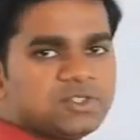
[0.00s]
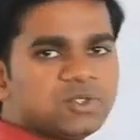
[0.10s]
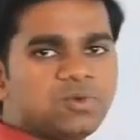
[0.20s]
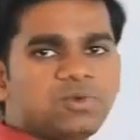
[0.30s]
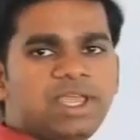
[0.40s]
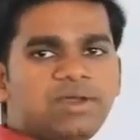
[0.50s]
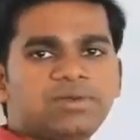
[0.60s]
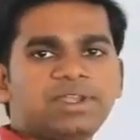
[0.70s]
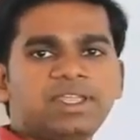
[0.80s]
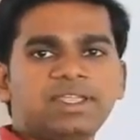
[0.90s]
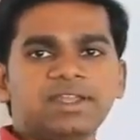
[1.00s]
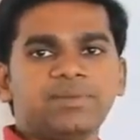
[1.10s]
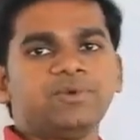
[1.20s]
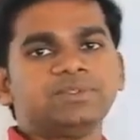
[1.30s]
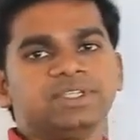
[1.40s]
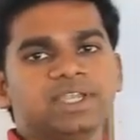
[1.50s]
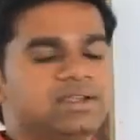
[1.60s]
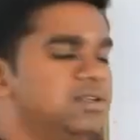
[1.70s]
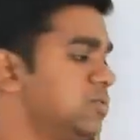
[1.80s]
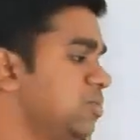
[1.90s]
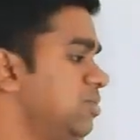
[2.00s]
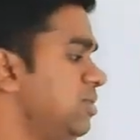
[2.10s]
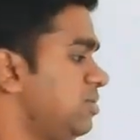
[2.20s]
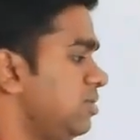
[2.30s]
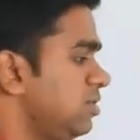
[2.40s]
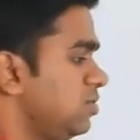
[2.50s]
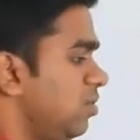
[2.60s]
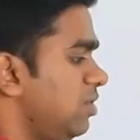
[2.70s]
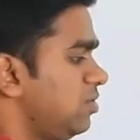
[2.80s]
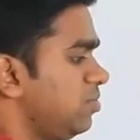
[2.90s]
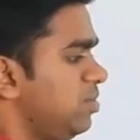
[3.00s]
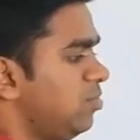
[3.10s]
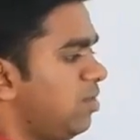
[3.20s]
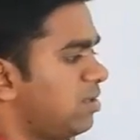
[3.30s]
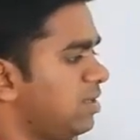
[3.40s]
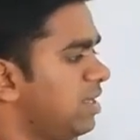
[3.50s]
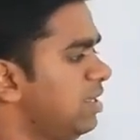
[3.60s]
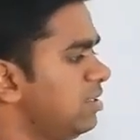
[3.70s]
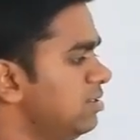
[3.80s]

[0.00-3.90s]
So we have to take in opposite order. So this is going to be what?